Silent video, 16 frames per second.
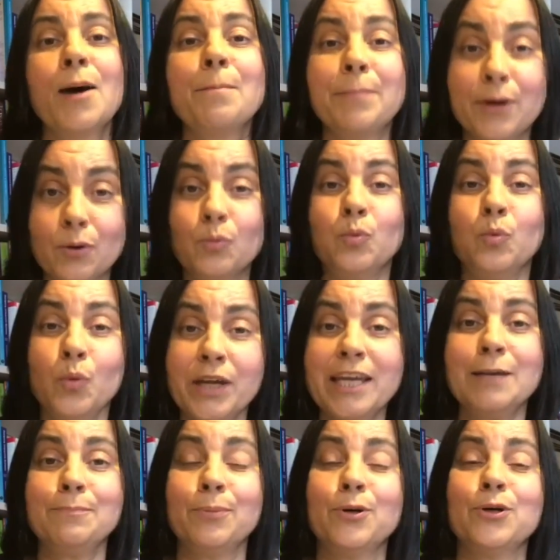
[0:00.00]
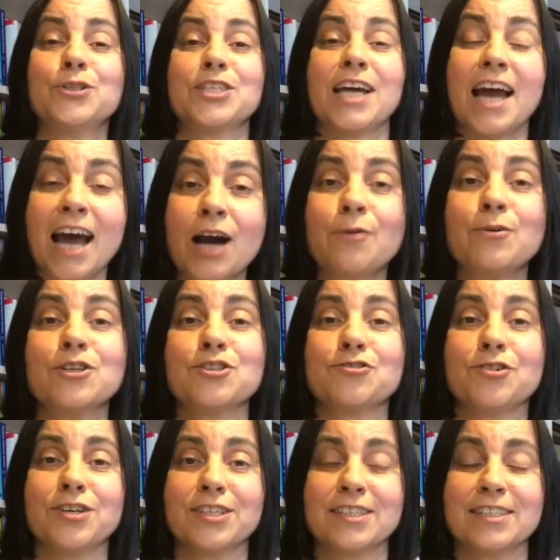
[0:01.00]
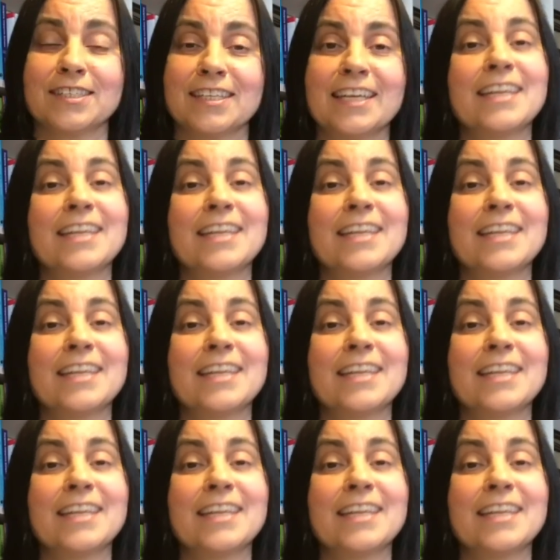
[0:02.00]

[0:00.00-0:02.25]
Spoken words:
But we put our trust